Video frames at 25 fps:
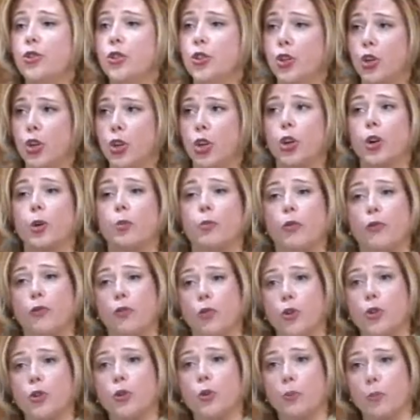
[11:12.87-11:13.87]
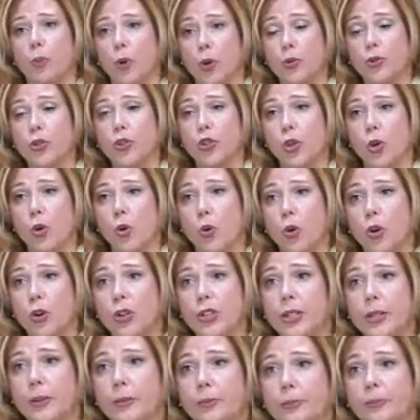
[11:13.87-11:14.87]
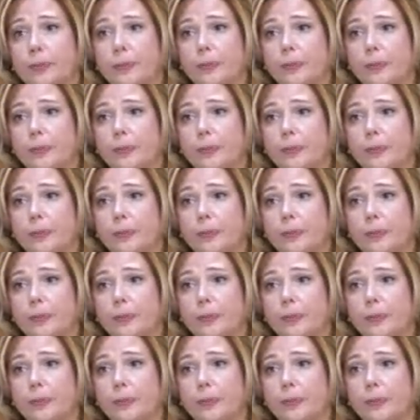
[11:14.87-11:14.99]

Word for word: you to the clerk before you approach the court.